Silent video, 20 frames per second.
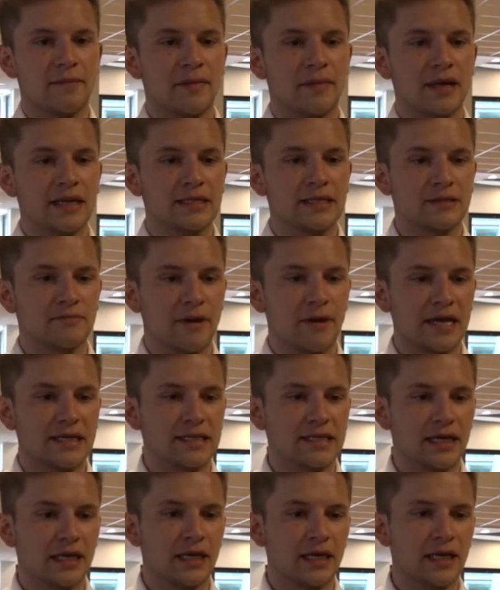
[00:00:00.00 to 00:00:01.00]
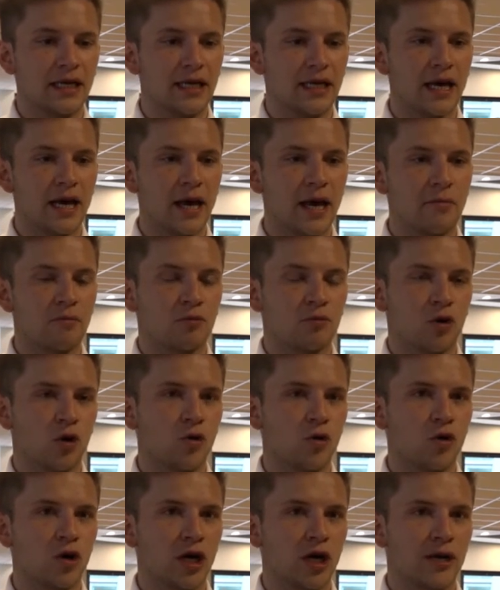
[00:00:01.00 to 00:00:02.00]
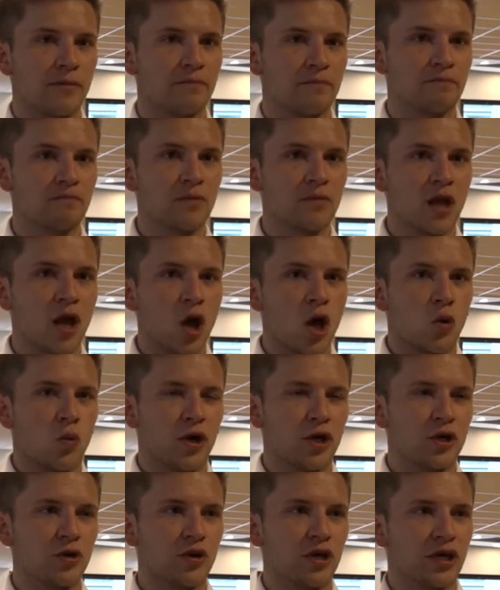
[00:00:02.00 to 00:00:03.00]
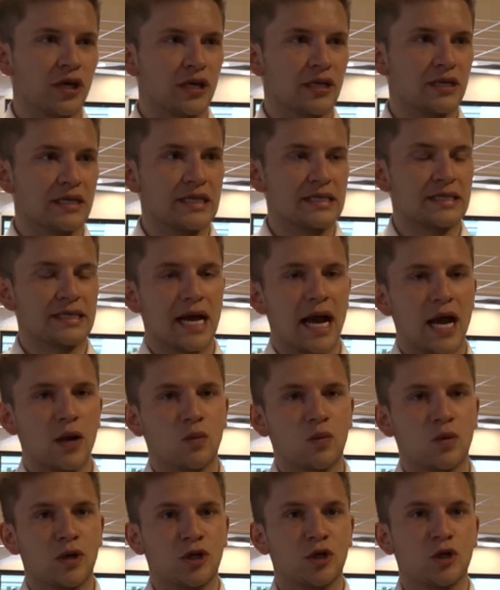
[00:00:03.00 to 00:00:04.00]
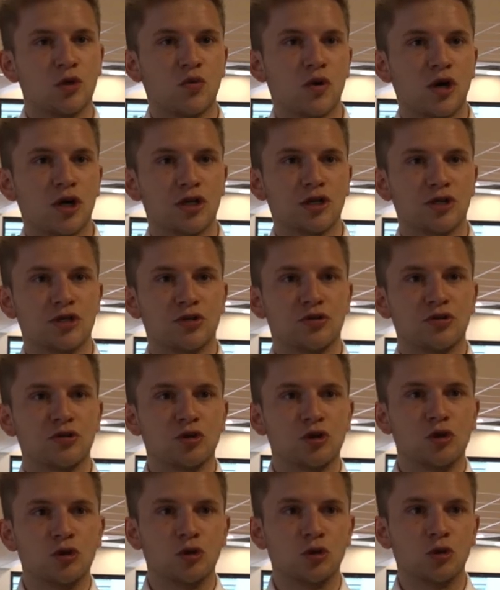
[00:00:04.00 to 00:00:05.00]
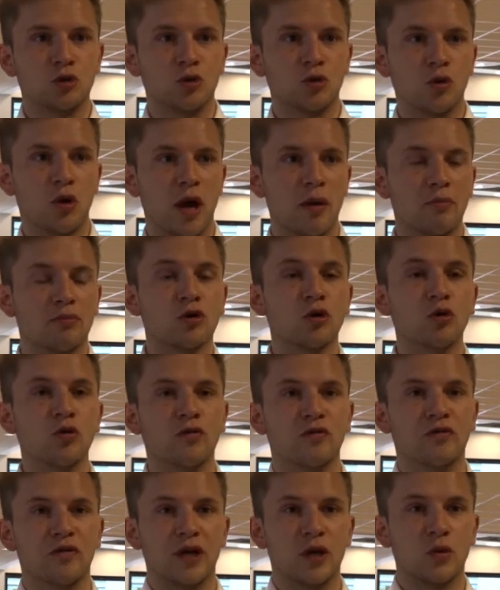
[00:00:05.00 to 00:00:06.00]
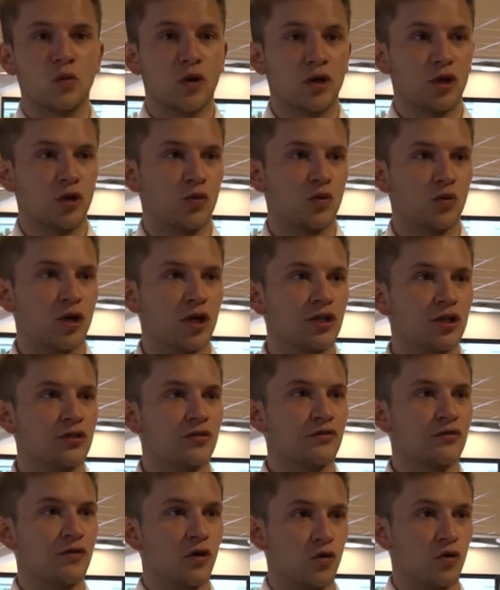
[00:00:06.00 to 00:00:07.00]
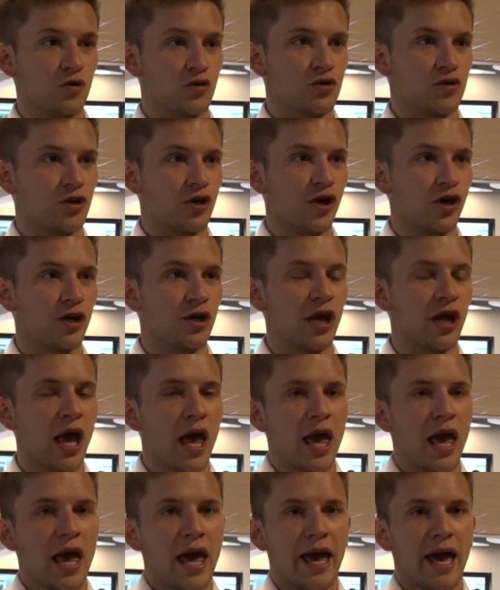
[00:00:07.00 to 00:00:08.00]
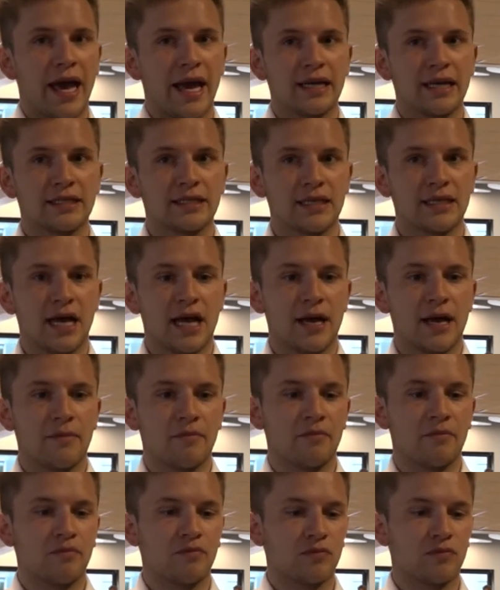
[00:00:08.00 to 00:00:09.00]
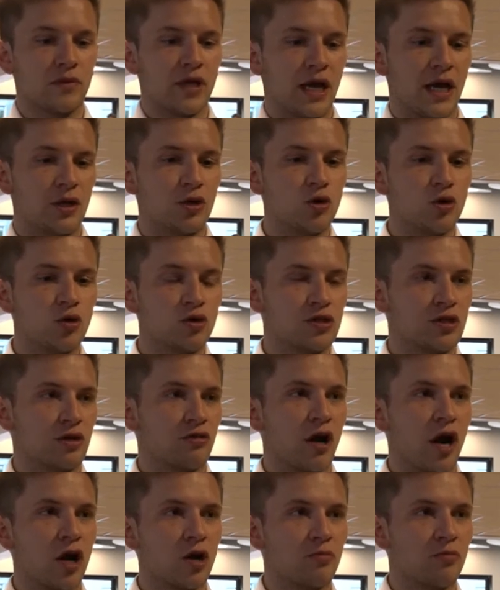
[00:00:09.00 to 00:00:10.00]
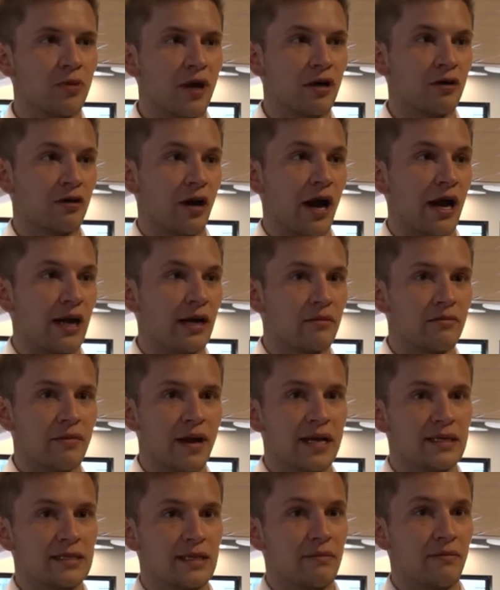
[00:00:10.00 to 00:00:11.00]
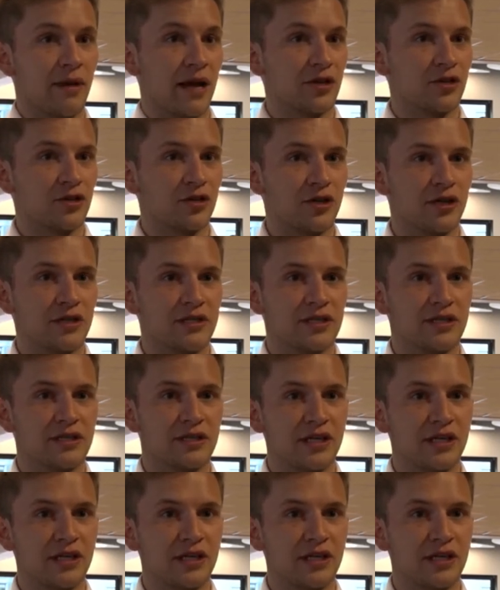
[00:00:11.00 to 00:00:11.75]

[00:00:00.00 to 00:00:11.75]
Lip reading: it's basically a program where you can decide what you want to improve in, what you wanted to focus on, and you're surrounded by great, amazing mentors and